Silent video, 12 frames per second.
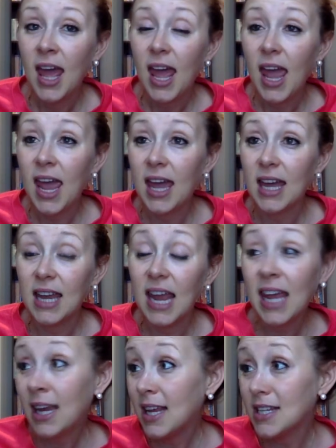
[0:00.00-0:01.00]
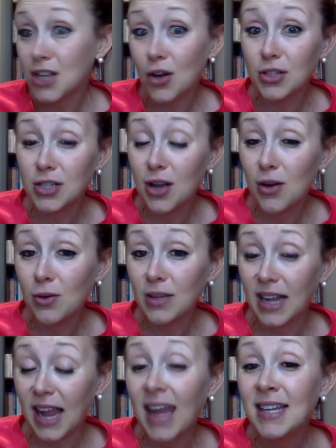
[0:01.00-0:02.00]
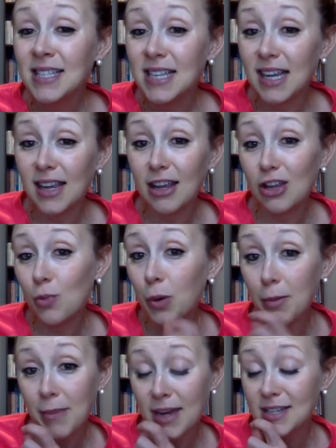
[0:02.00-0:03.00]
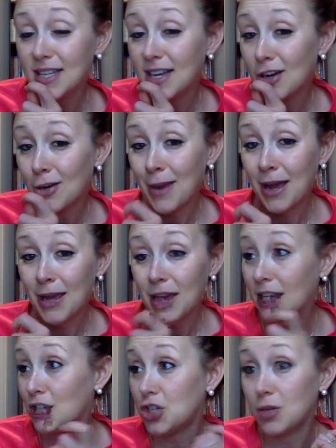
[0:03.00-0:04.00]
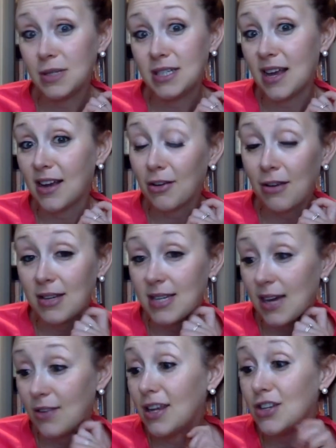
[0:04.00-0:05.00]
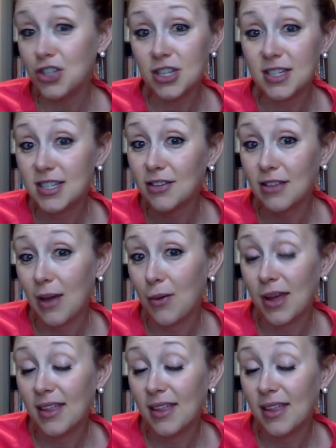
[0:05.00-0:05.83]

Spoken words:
And Annie is also, like, Ainsley, you put medicine in her mouth and she would suck it right down. And she's still that way.